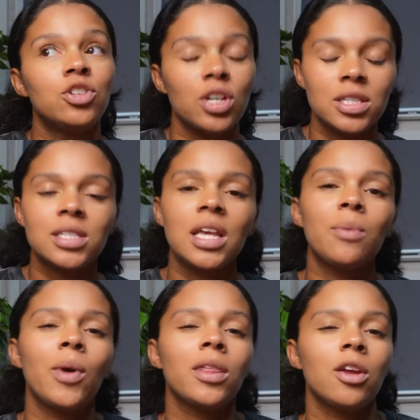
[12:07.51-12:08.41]
just the
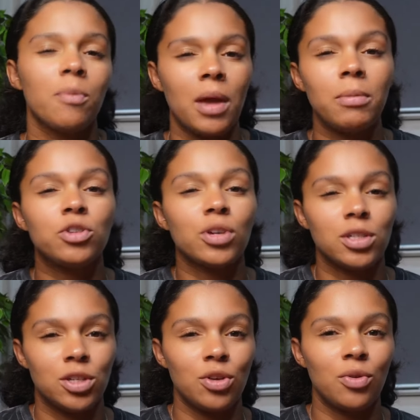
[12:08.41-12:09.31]
same way that your baby trusts